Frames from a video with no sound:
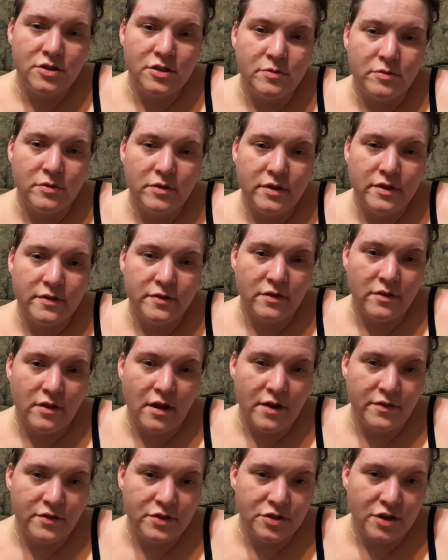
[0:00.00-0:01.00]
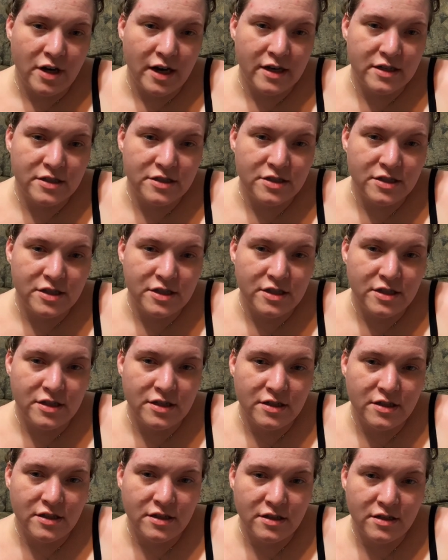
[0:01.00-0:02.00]
Do you believe the law of
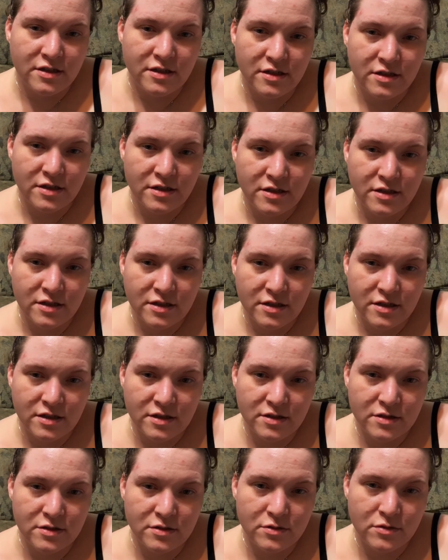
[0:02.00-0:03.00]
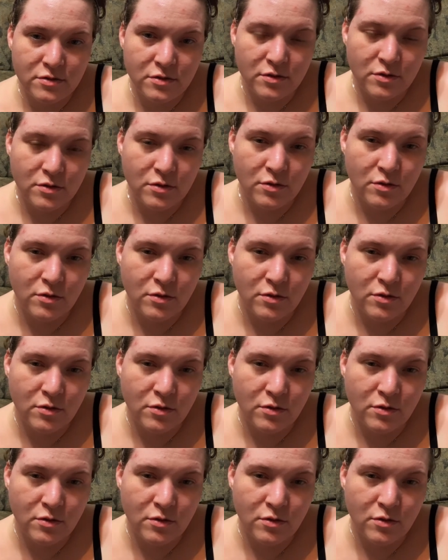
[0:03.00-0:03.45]
attraction is